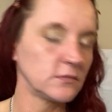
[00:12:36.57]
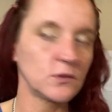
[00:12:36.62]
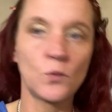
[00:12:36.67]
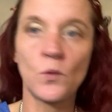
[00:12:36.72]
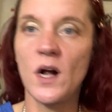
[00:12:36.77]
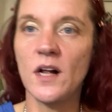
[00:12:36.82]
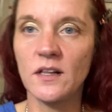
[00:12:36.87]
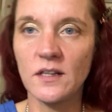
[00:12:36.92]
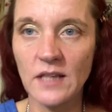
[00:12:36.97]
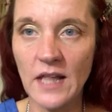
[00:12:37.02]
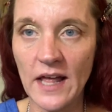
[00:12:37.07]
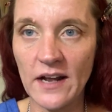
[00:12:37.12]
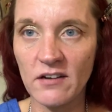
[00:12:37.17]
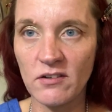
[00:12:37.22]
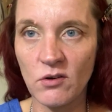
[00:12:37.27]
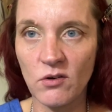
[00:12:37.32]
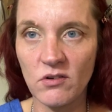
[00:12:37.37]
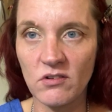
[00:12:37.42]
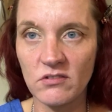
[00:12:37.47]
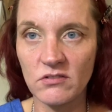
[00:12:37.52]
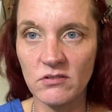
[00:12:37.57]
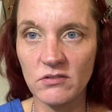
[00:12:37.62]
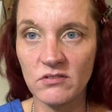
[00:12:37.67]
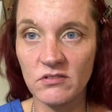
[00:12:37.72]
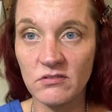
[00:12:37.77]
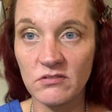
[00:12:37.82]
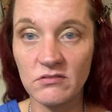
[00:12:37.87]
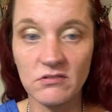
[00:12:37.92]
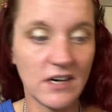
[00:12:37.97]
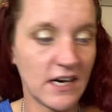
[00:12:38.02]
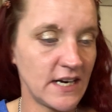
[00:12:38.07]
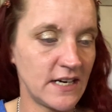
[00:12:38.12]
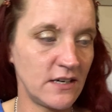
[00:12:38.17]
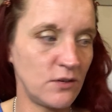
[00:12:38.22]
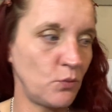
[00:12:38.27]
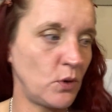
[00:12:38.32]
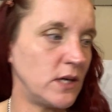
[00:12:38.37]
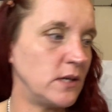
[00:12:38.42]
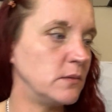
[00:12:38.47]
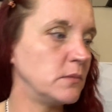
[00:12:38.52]
Well, a lot of rain and
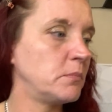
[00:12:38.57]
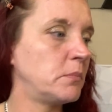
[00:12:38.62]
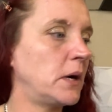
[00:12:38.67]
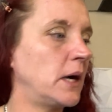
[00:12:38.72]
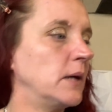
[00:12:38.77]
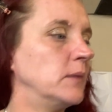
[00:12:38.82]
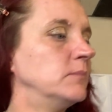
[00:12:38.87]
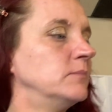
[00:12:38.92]
wind, but